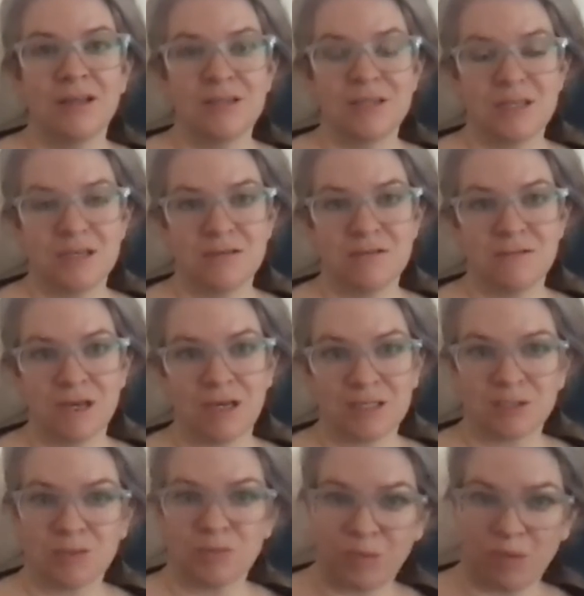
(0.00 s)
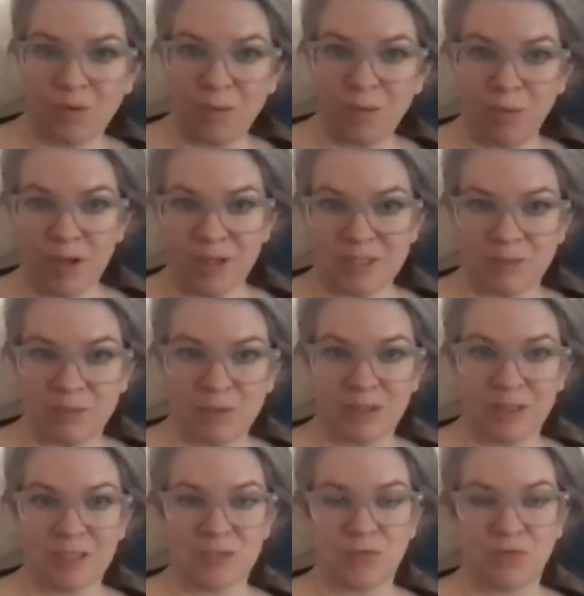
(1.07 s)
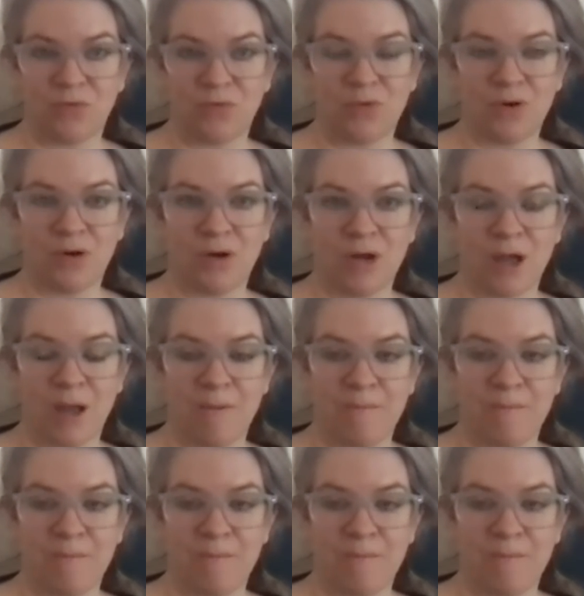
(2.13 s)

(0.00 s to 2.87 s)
to explore possibilities for